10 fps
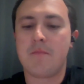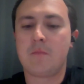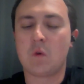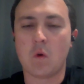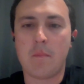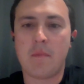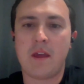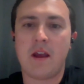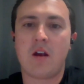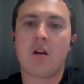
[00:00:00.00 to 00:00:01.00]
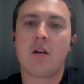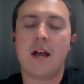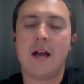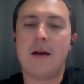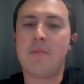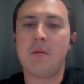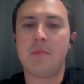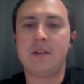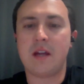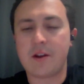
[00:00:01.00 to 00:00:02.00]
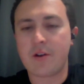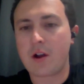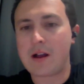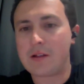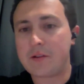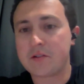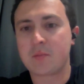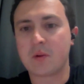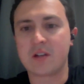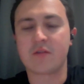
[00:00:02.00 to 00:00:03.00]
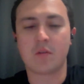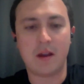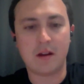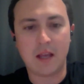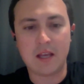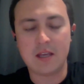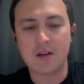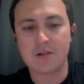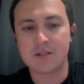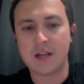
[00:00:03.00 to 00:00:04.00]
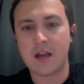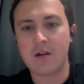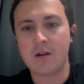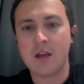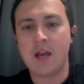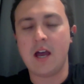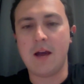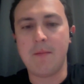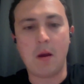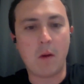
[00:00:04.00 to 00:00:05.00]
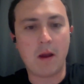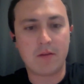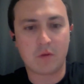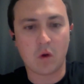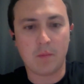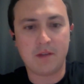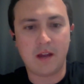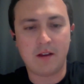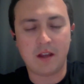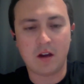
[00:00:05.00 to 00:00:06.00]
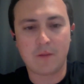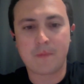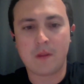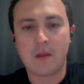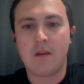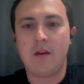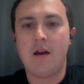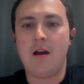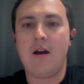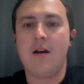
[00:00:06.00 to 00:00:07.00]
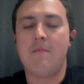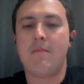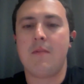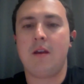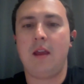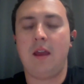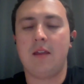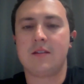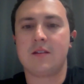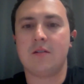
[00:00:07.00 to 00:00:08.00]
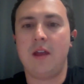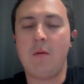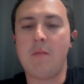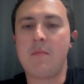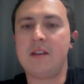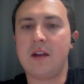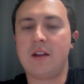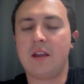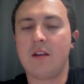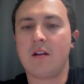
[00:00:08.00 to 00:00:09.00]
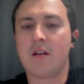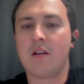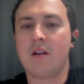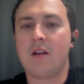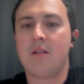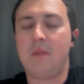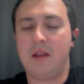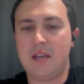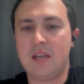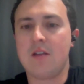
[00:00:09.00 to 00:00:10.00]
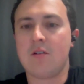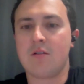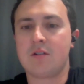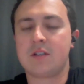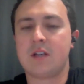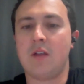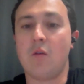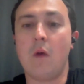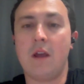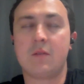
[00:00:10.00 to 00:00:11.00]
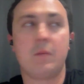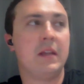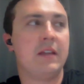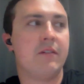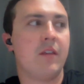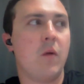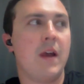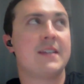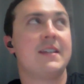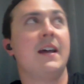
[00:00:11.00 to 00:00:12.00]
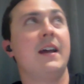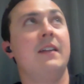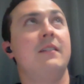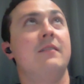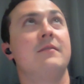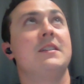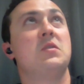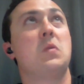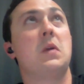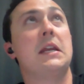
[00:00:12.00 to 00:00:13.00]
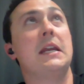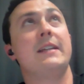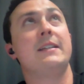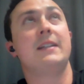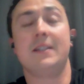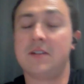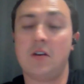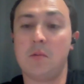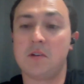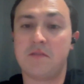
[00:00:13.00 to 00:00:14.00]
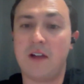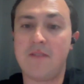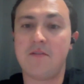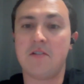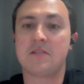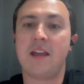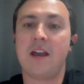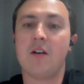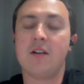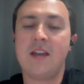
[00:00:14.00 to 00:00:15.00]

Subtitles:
grew up there, but been down here in Colorado Springs for about 8 years now. My wife grew up down here. We've been down here about 8 years on the west. We've been living on the west side since 2019, so almost 5 years now.